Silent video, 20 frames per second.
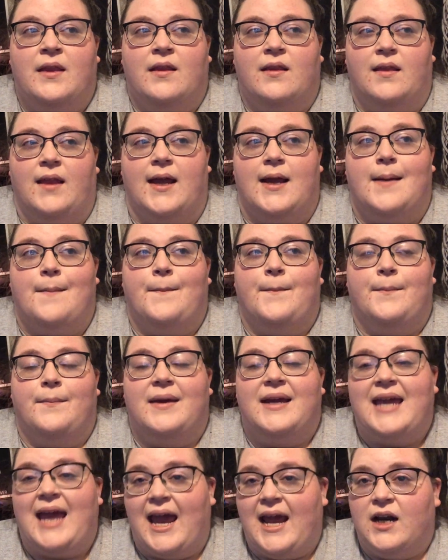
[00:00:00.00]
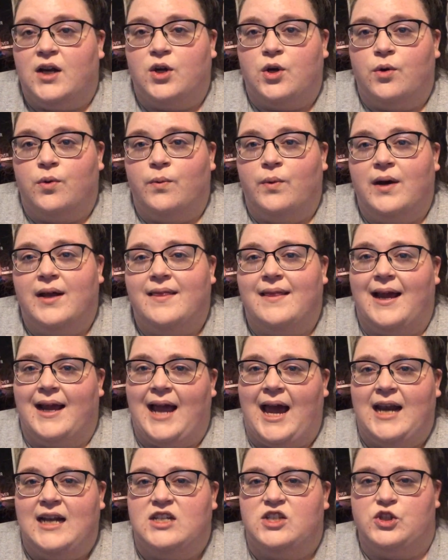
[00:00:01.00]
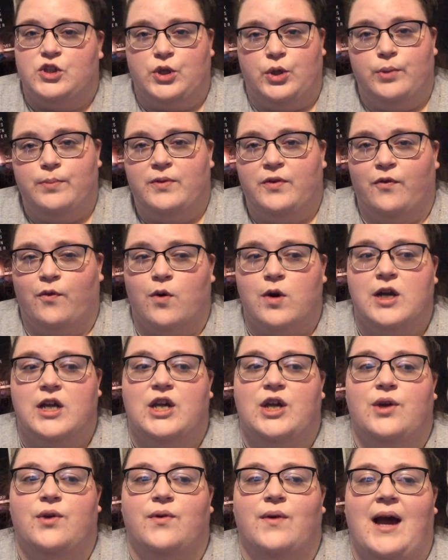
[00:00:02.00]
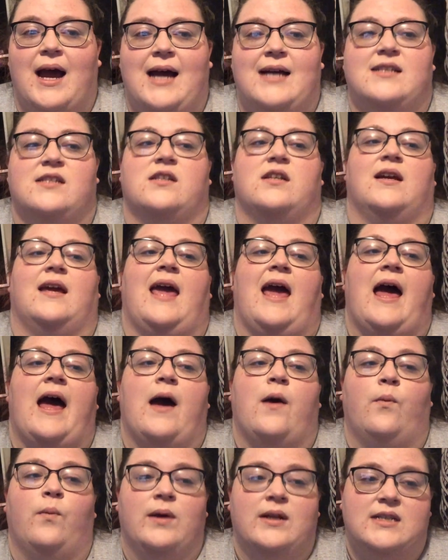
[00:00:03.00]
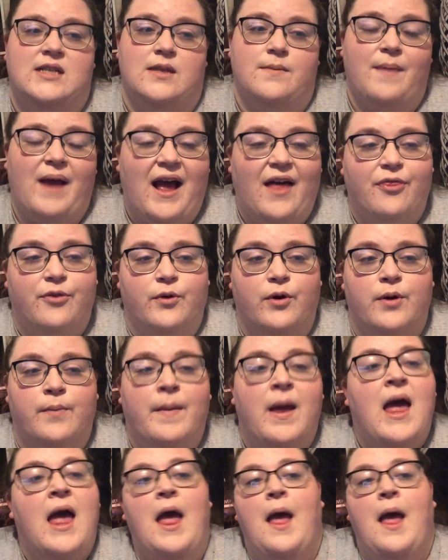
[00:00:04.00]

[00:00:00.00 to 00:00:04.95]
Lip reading: like mechanical one that kind of scooped for you as the cat went to the bathroom.